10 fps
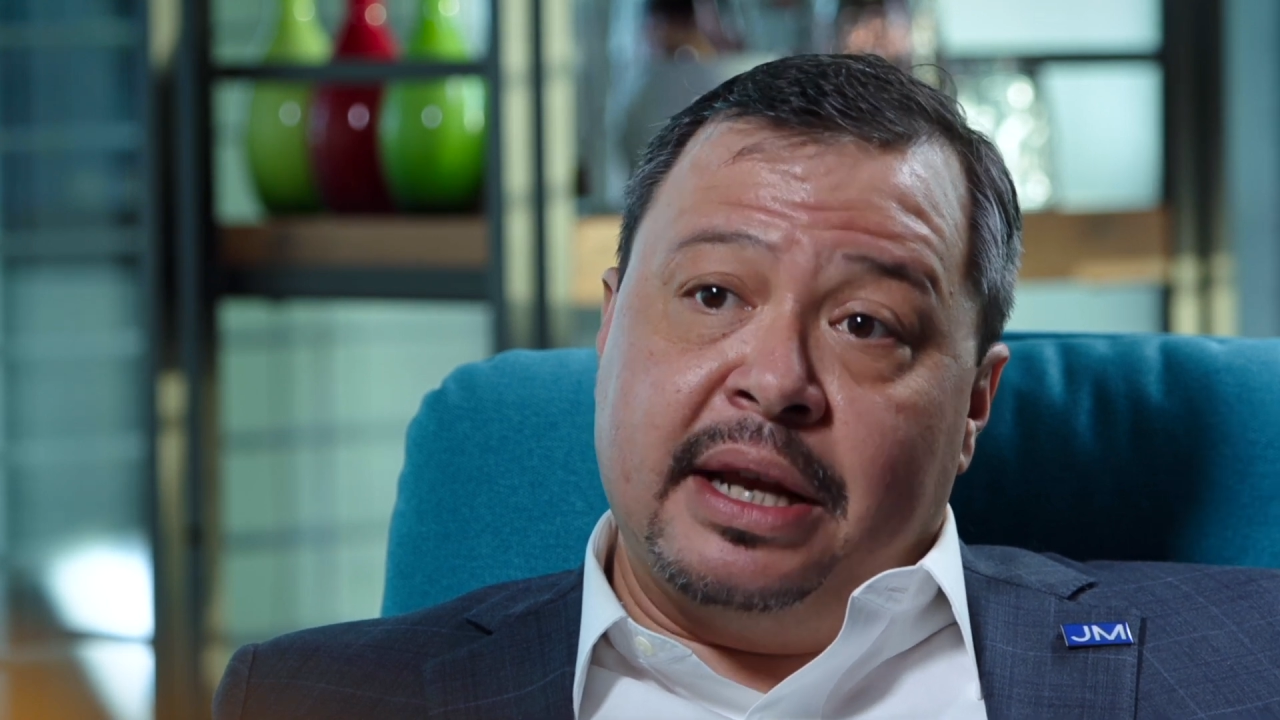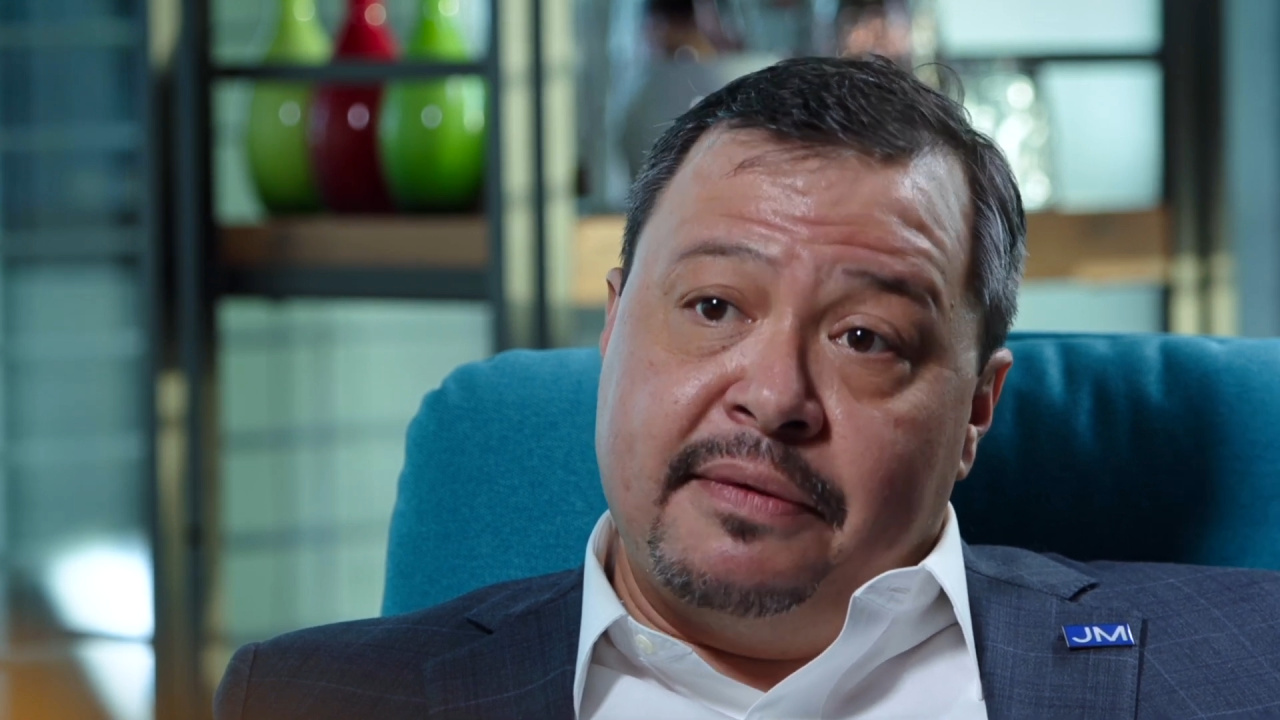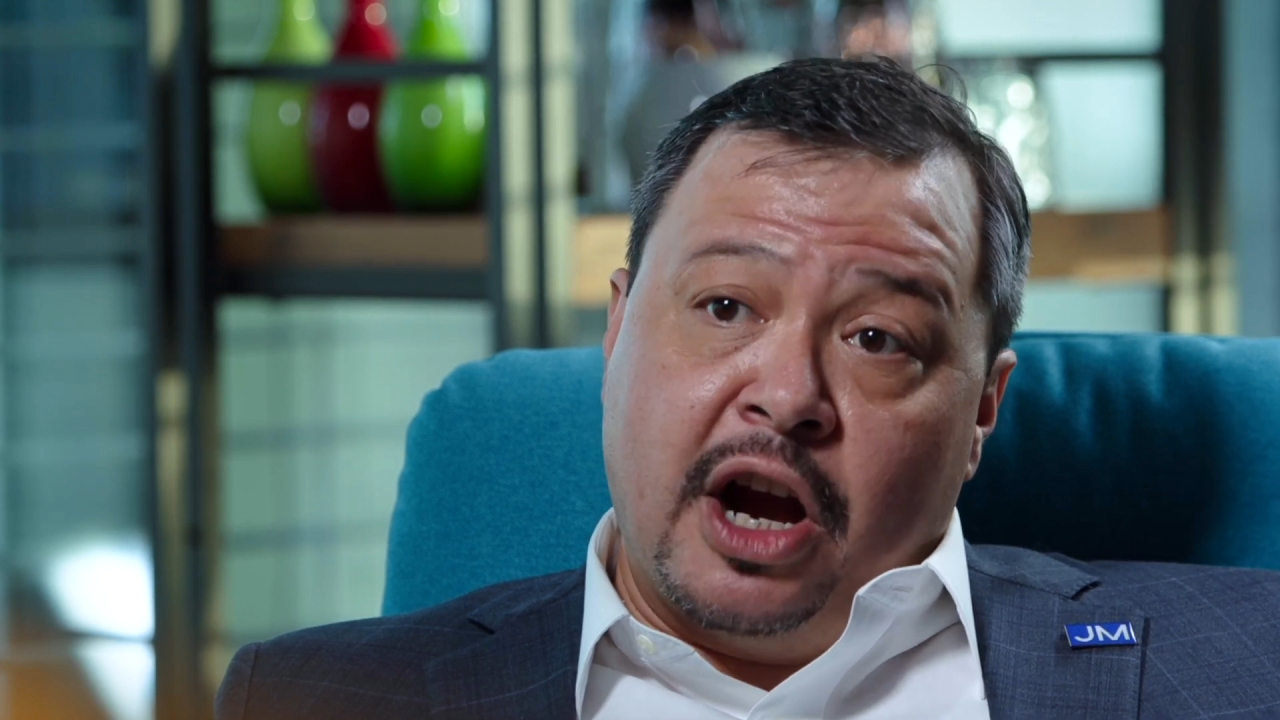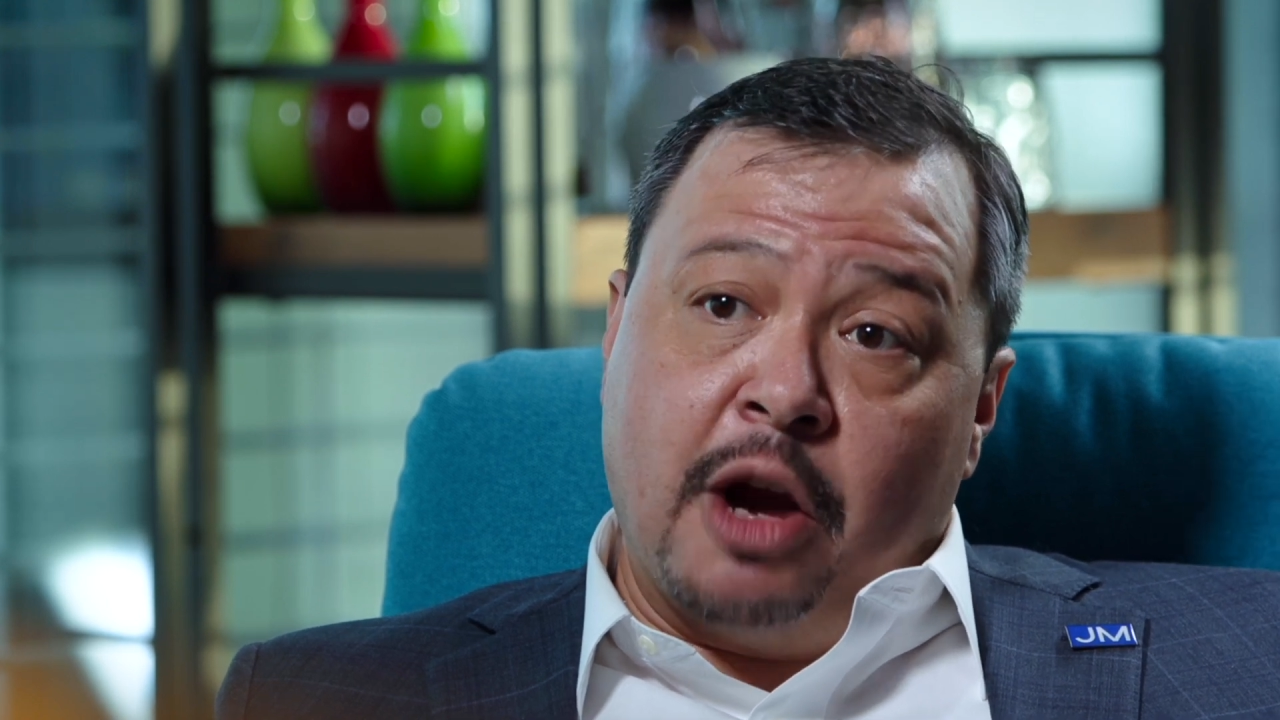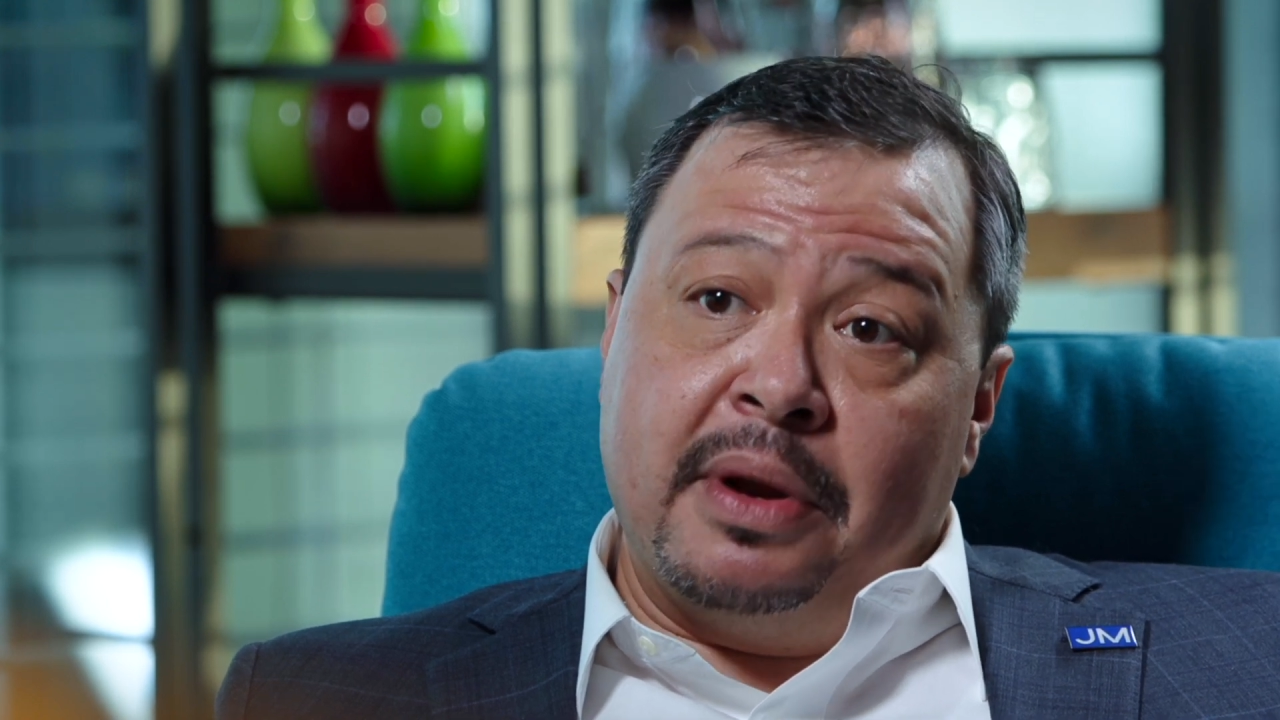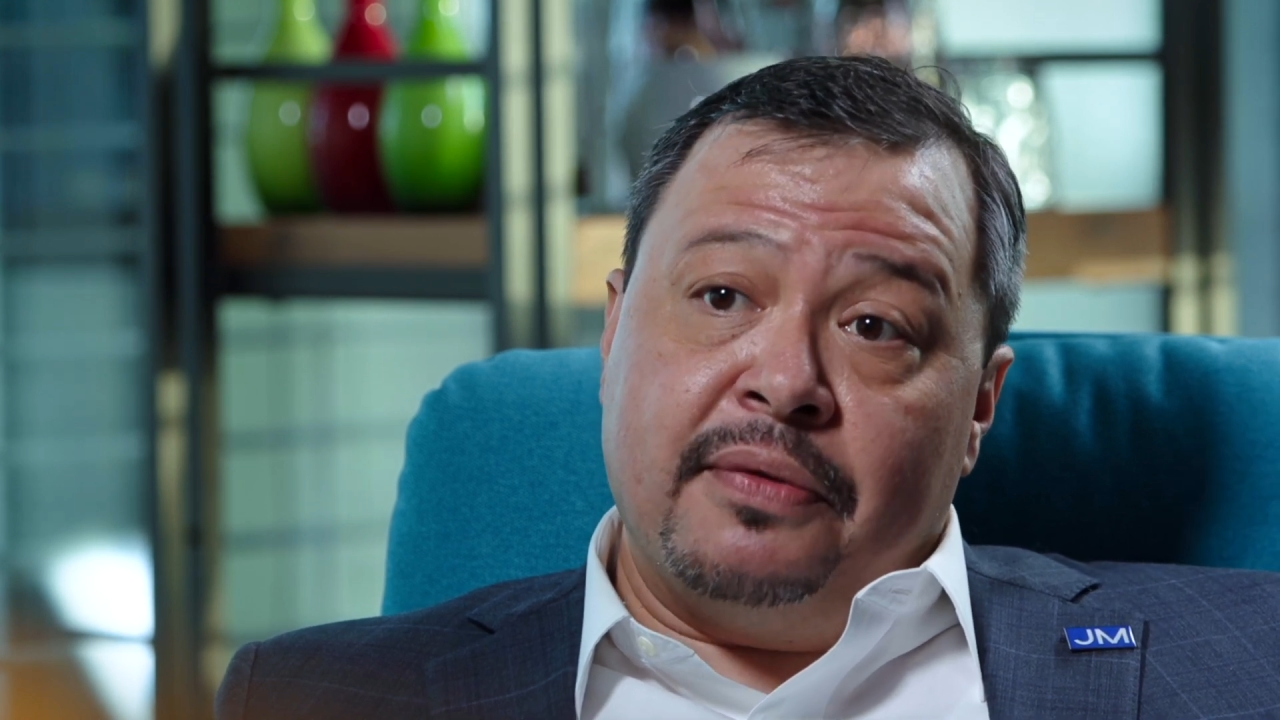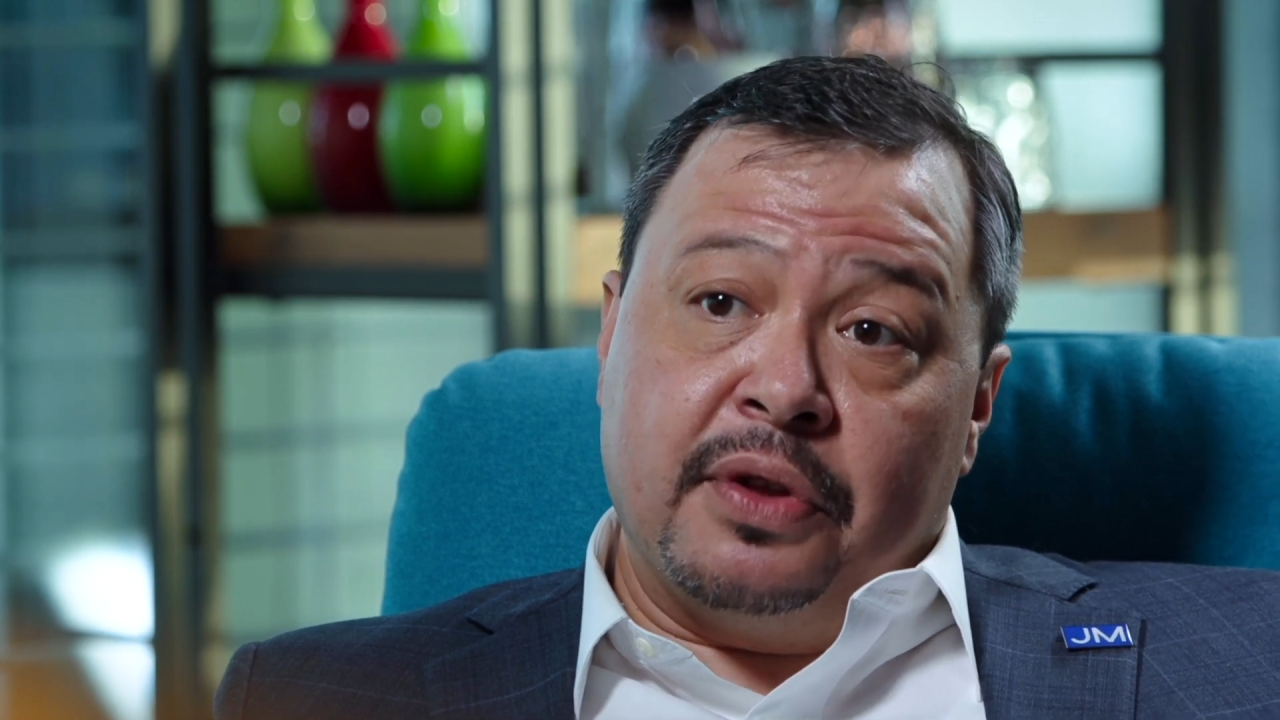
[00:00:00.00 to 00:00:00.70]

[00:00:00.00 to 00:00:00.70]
environment